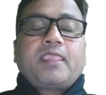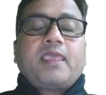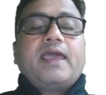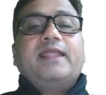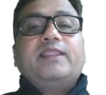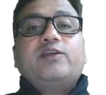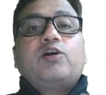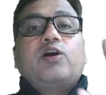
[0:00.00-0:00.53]

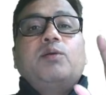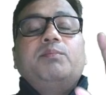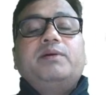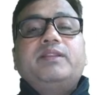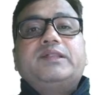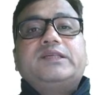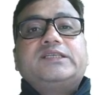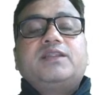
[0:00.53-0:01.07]
and the
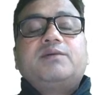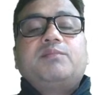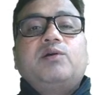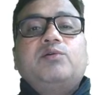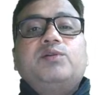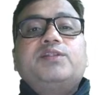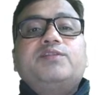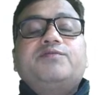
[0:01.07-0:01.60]
compensation
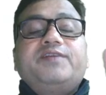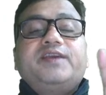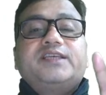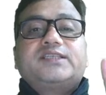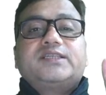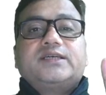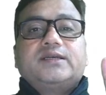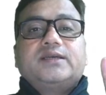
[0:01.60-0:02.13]
amount is
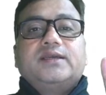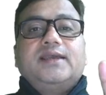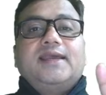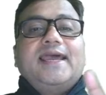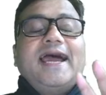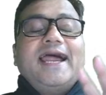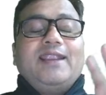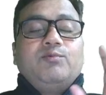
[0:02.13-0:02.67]
fixed
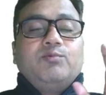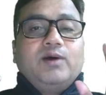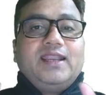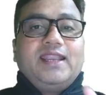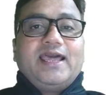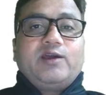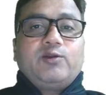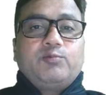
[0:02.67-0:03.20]
at 1
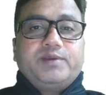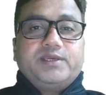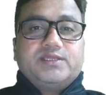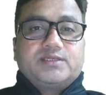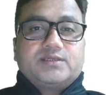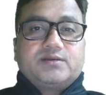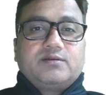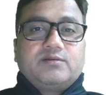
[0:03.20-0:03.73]
lakh
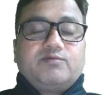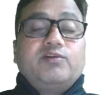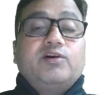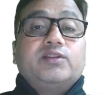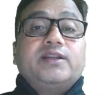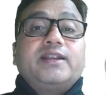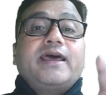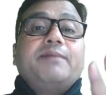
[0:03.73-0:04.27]
rupees for
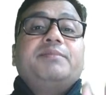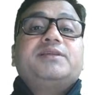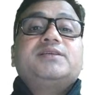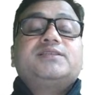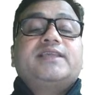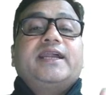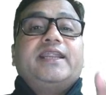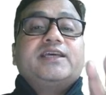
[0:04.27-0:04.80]
the
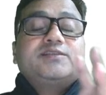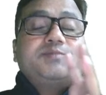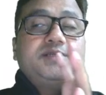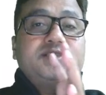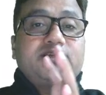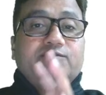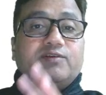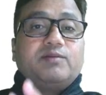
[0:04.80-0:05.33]
damages that has been
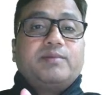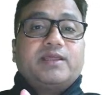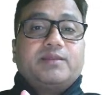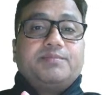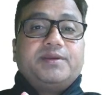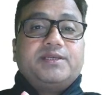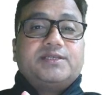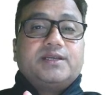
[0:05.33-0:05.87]
suffered by the
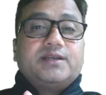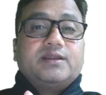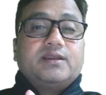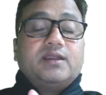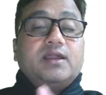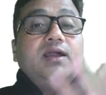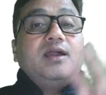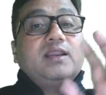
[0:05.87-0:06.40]
patient.
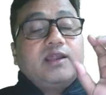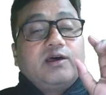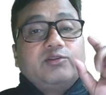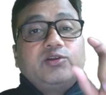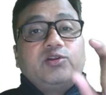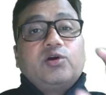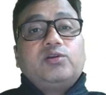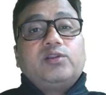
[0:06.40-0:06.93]
Now
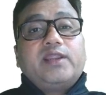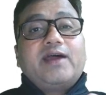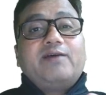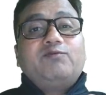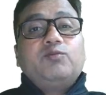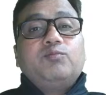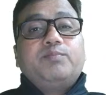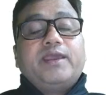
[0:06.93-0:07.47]
the doctor
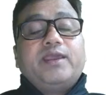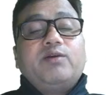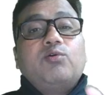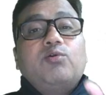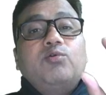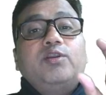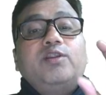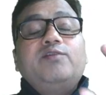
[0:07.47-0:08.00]
have to pay
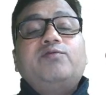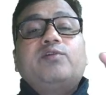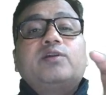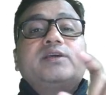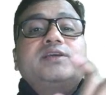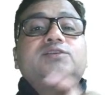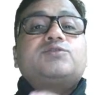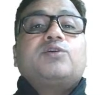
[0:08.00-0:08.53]
only for
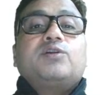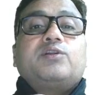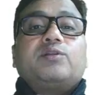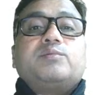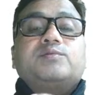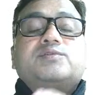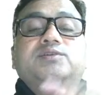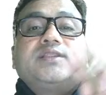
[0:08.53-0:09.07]
his
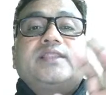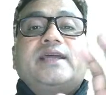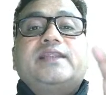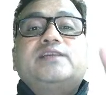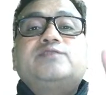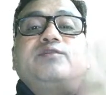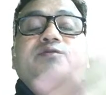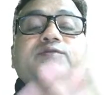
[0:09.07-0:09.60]
contribution, that
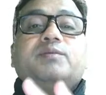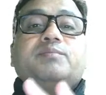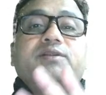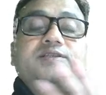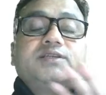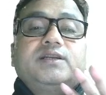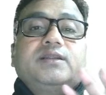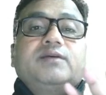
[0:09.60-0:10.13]
is
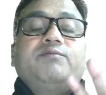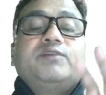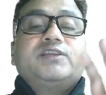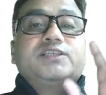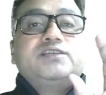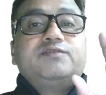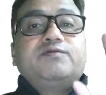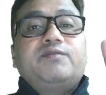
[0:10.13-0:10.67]
50%,
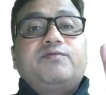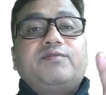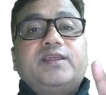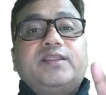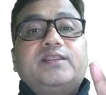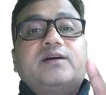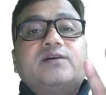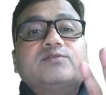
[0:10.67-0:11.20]
which is
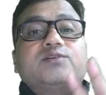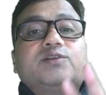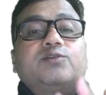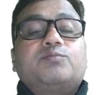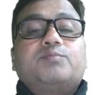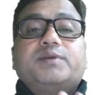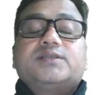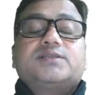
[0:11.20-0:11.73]
50,000
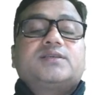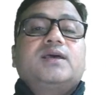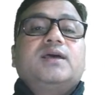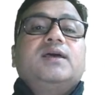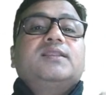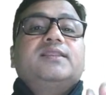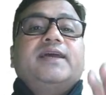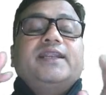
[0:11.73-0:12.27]
rupees.
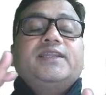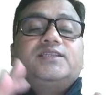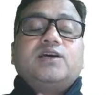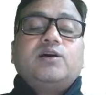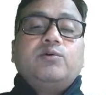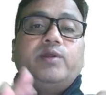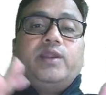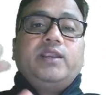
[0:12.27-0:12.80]
That is
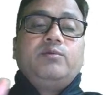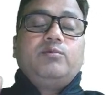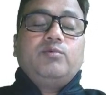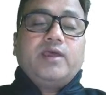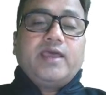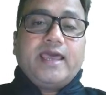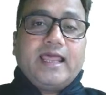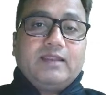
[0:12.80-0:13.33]
how it
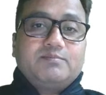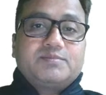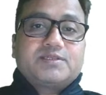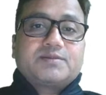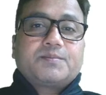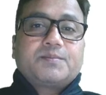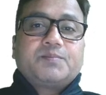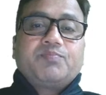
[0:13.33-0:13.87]
helps
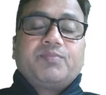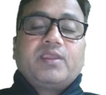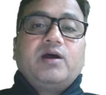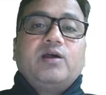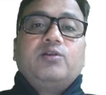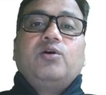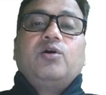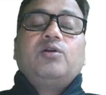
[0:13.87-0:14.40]

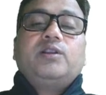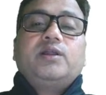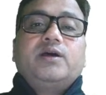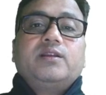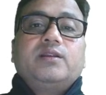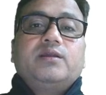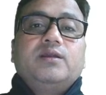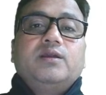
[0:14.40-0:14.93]
a
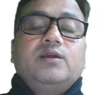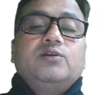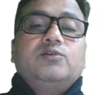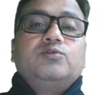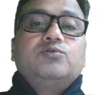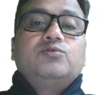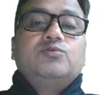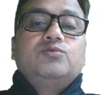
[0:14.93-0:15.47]
doctor
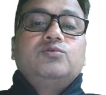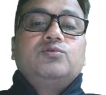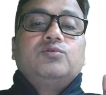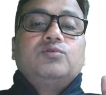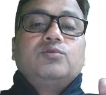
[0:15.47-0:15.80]
to